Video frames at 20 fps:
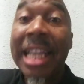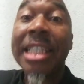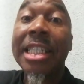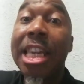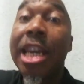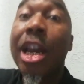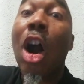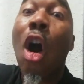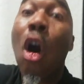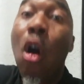At
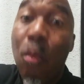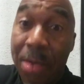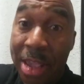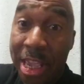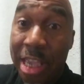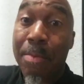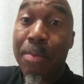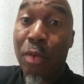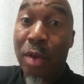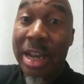least he
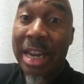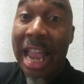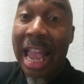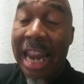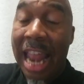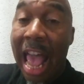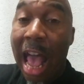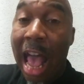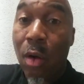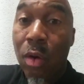hope he can
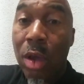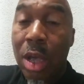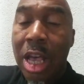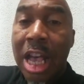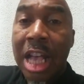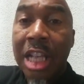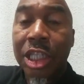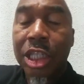bring that out.